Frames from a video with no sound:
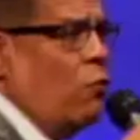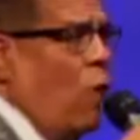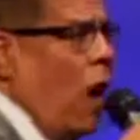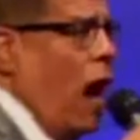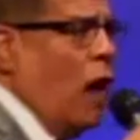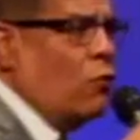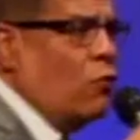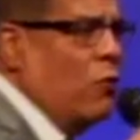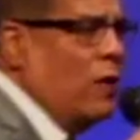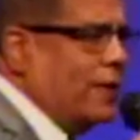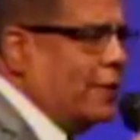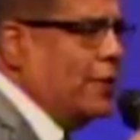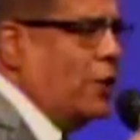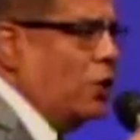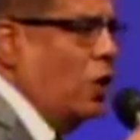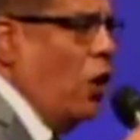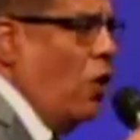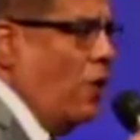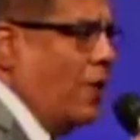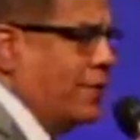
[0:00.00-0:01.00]
walk with the
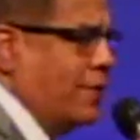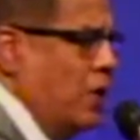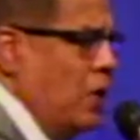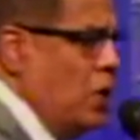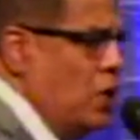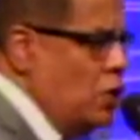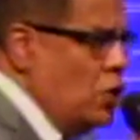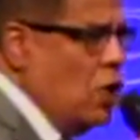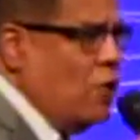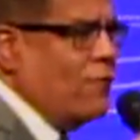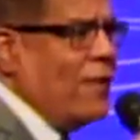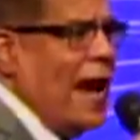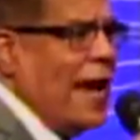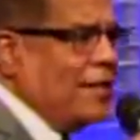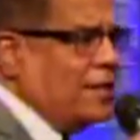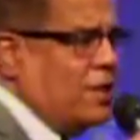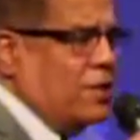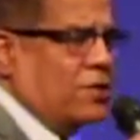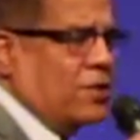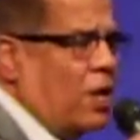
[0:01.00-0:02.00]
Lord. You've got
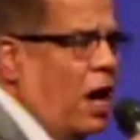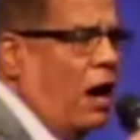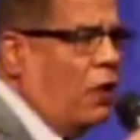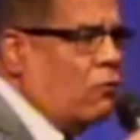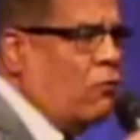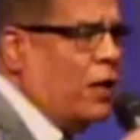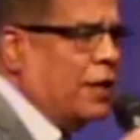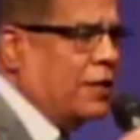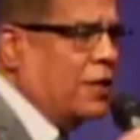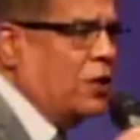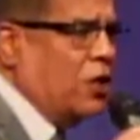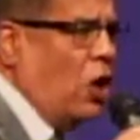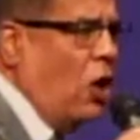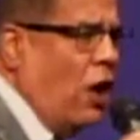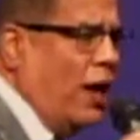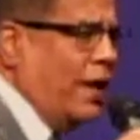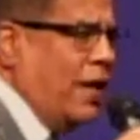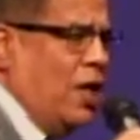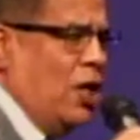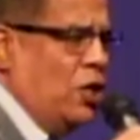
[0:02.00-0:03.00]
to talk with the
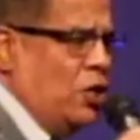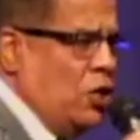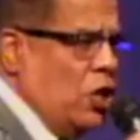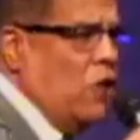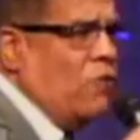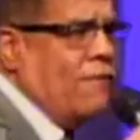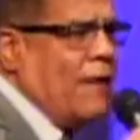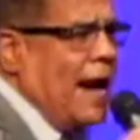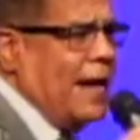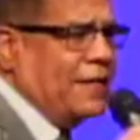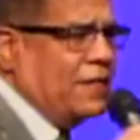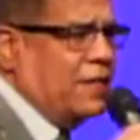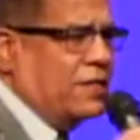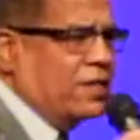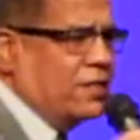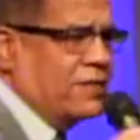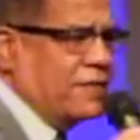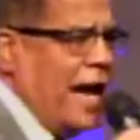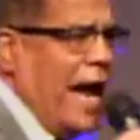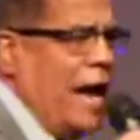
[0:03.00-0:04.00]
Lord. You've got to
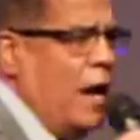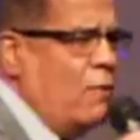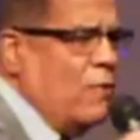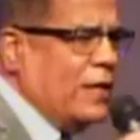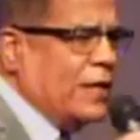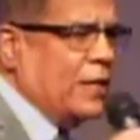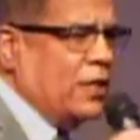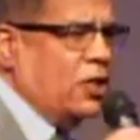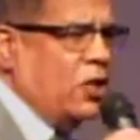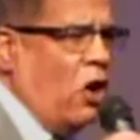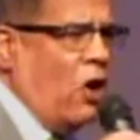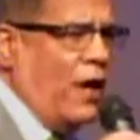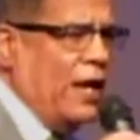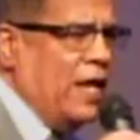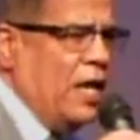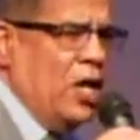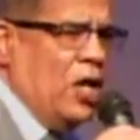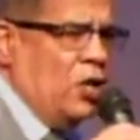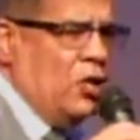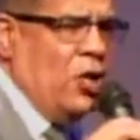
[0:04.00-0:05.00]
stay with the Lord.
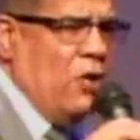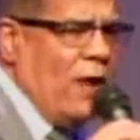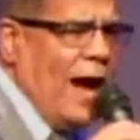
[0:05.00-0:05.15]
You